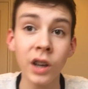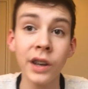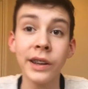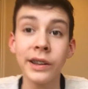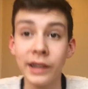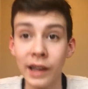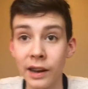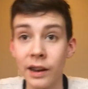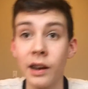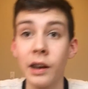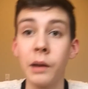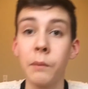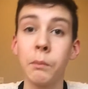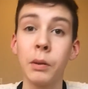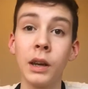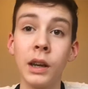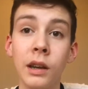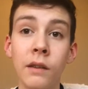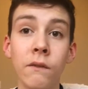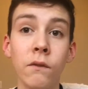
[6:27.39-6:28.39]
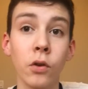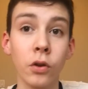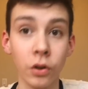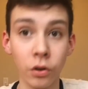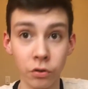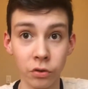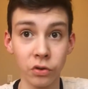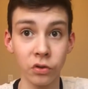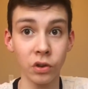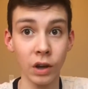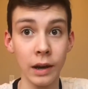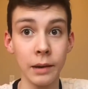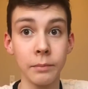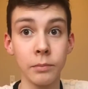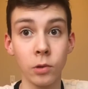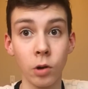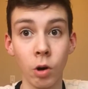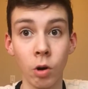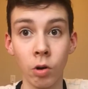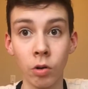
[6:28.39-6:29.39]
1080p for those Skype
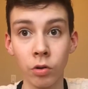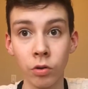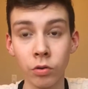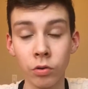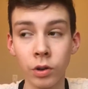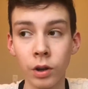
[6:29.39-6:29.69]
calls.